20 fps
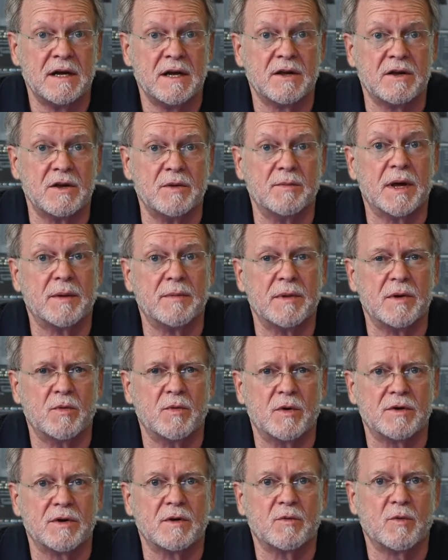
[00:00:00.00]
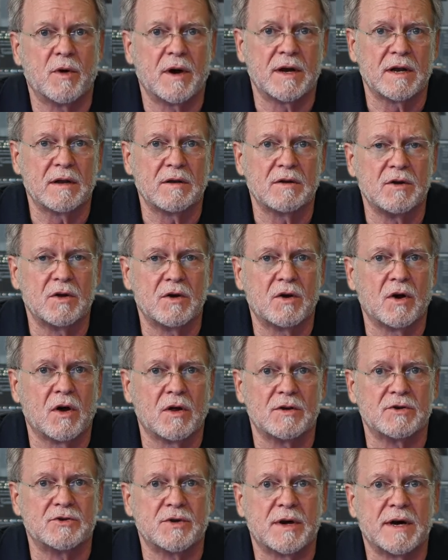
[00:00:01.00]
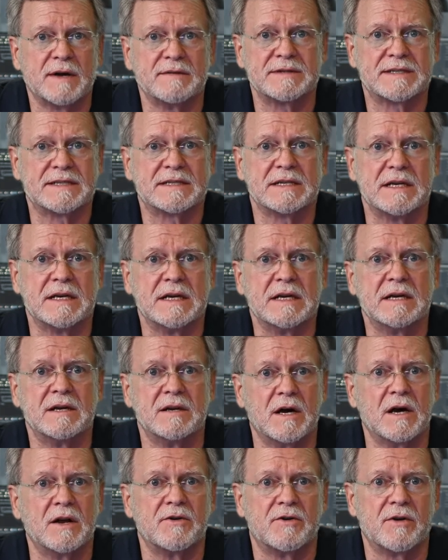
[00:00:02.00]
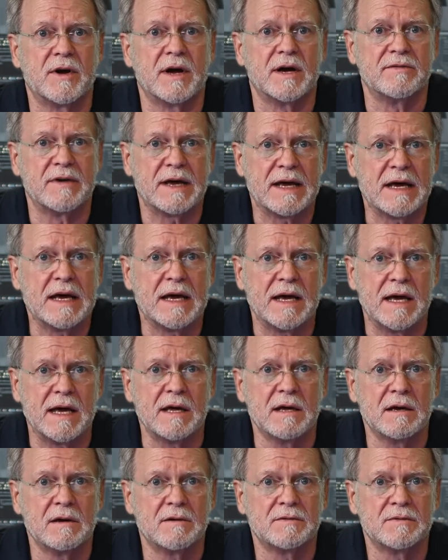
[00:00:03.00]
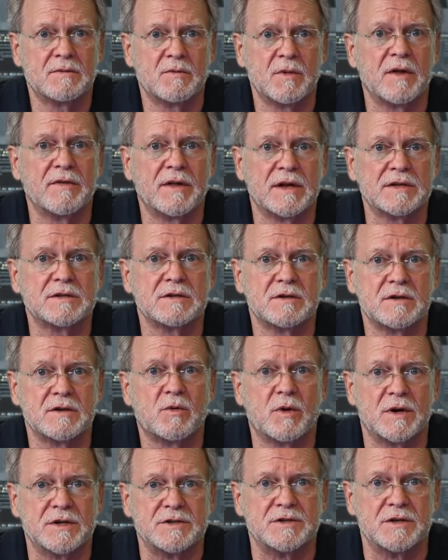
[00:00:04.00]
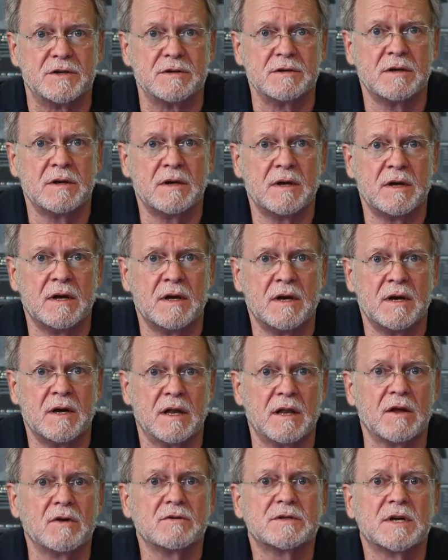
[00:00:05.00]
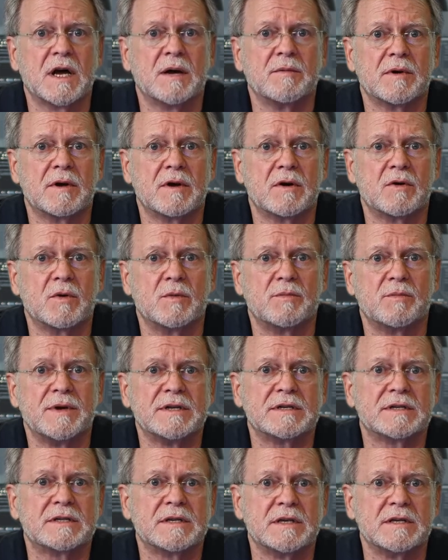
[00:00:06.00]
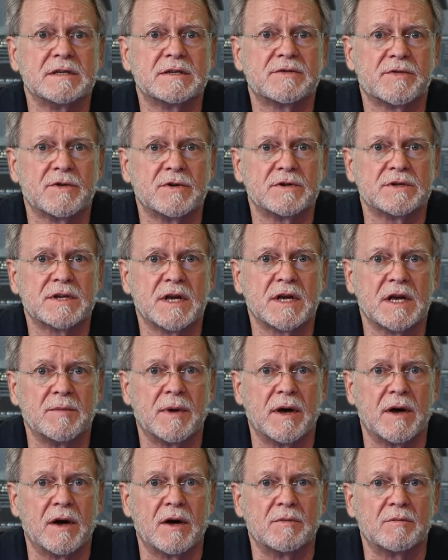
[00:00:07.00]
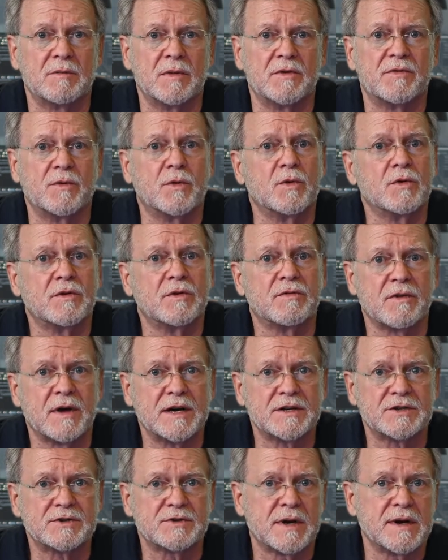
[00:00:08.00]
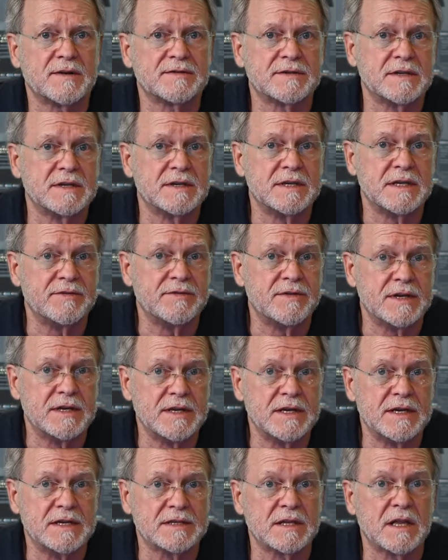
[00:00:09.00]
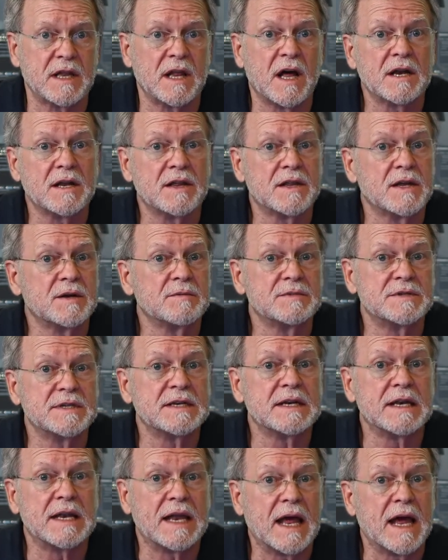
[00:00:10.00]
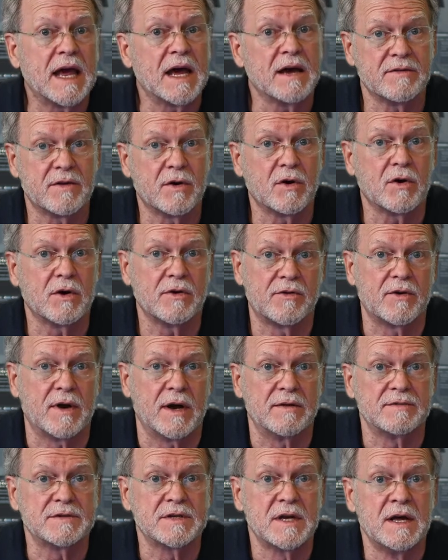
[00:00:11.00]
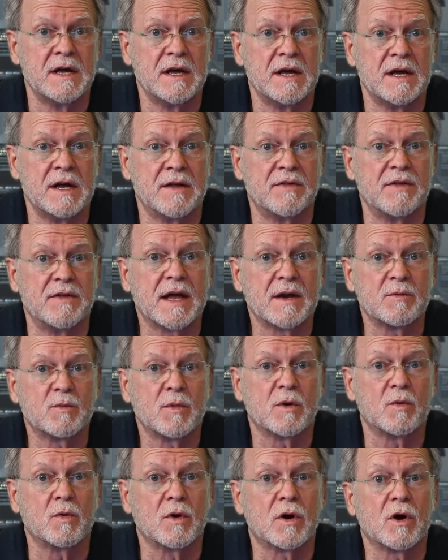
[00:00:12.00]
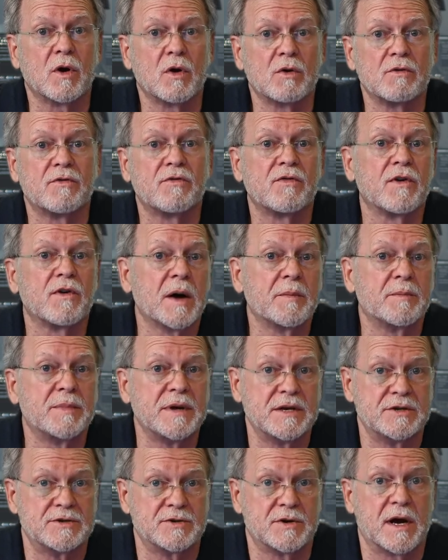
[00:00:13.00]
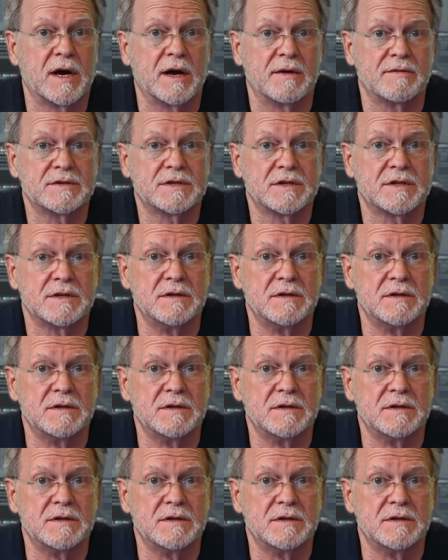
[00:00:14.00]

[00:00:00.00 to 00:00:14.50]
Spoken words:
You may be wondering why you call it drive C and not drive A. Well, that's a good question. A long time ago when PCs first came out, before the flash drives and the DVDs, a lot of them didn't have hard drives. They had what were called floppy drives.